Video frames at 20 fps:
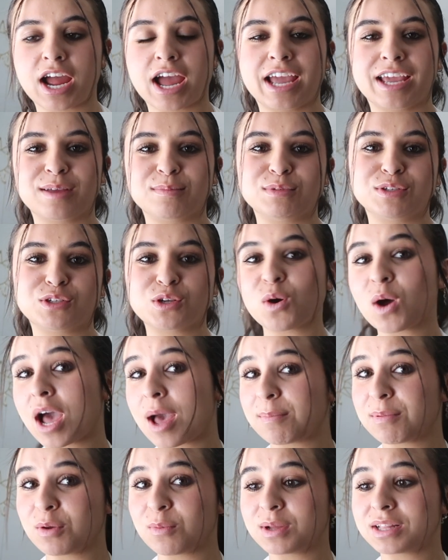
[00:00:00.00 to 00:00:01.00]
I am so
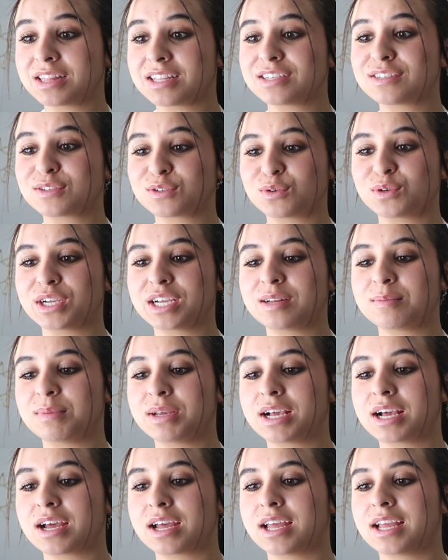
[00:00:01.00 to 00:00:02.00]
happy with this screen
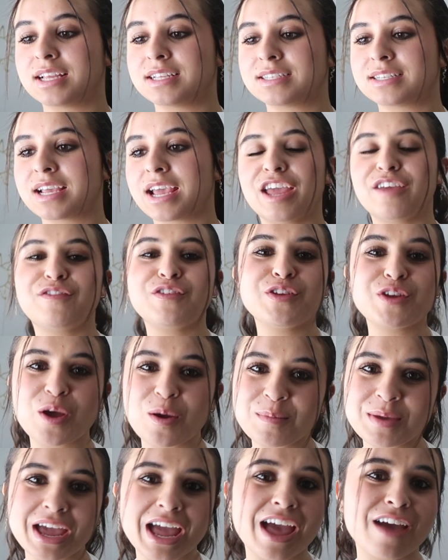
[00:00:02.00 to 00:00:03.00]
because if you
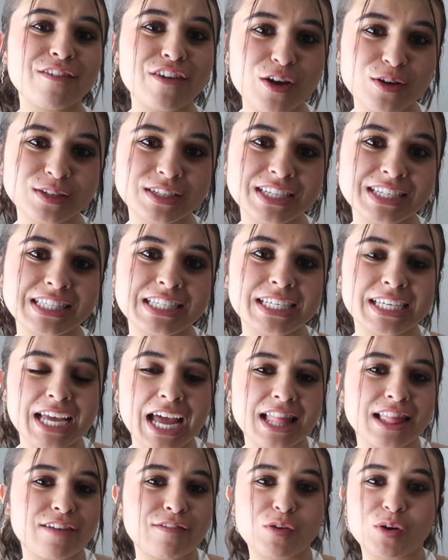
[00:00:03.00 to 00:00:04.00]
know me, I have OCD.
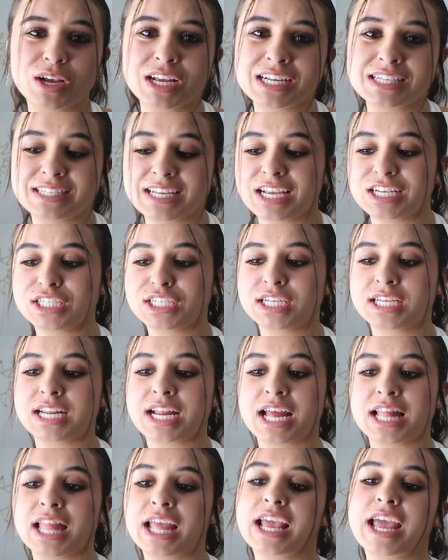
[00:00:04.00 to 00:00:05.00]
I love organization.
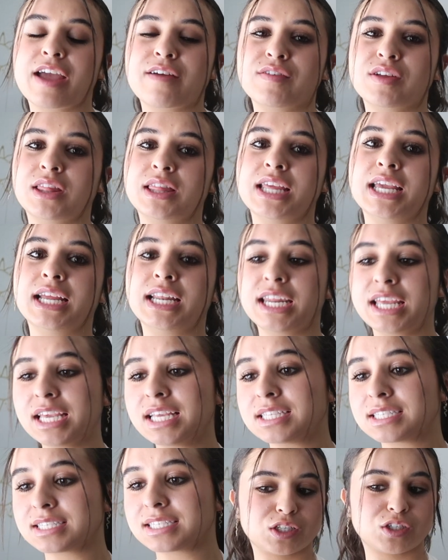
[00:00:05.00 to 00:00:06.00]
I like everything
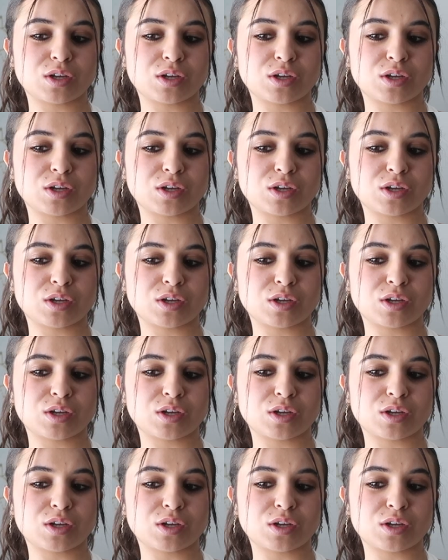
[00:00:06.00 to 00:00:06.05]
neat.